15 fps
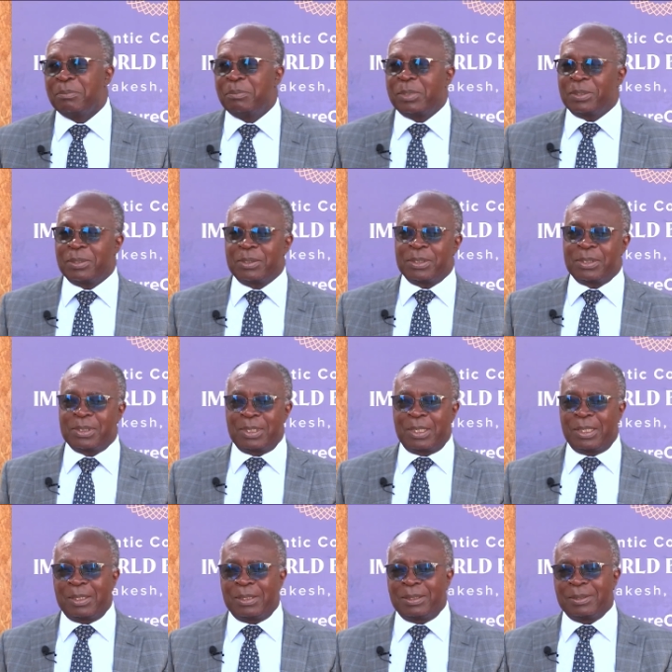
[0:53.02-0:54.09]
because
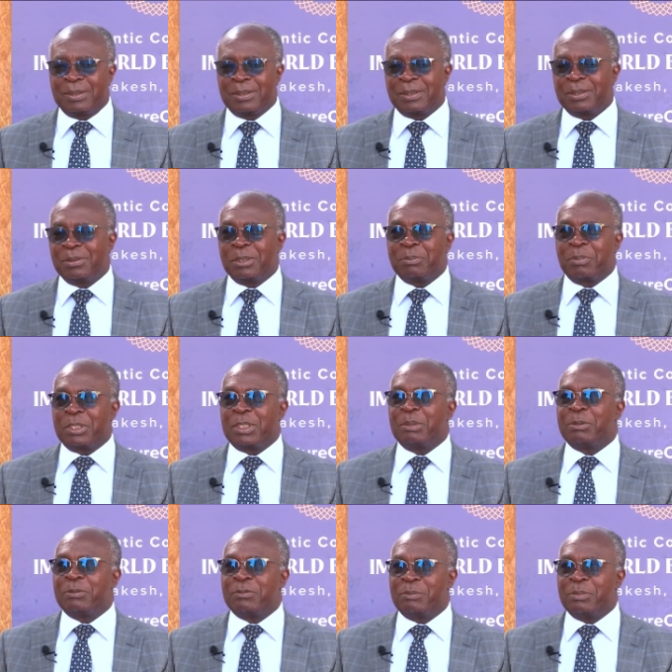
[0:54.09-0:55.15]
uh, it's not
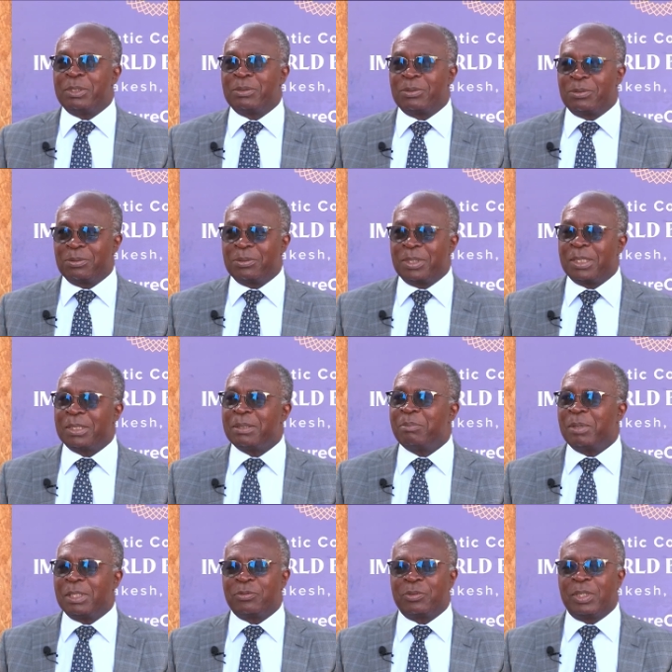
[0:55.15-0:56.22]
possible for me to do that,
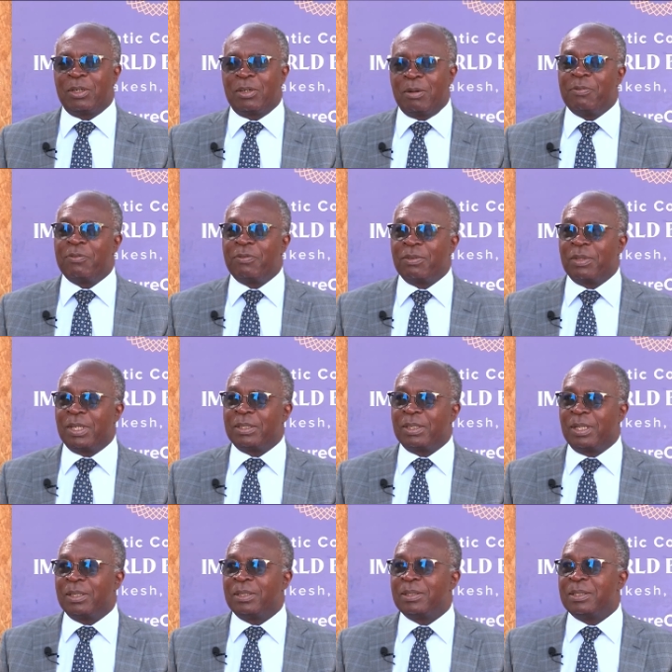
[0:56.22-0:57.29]
but we are hopeful that
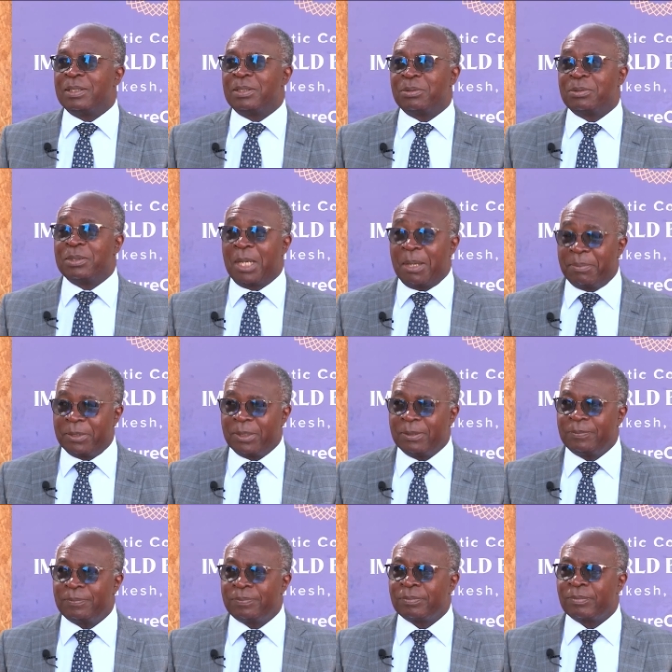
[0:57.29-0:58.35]
it will
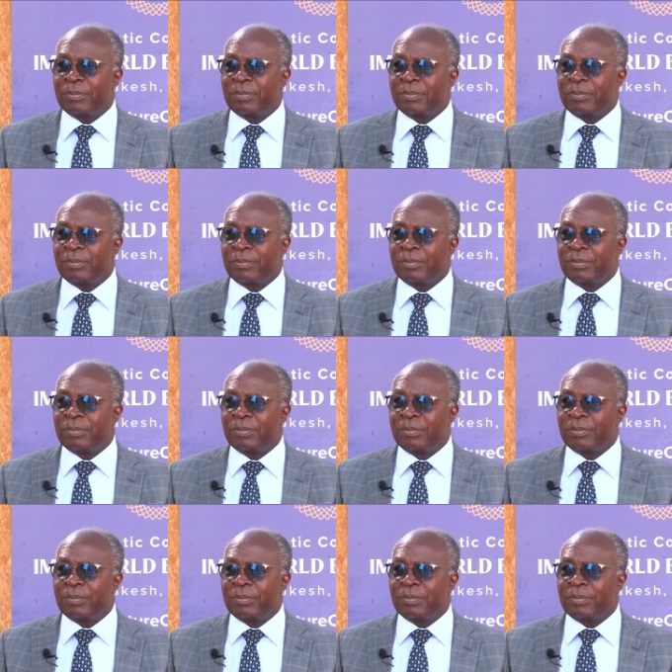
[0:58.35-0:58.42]
happen.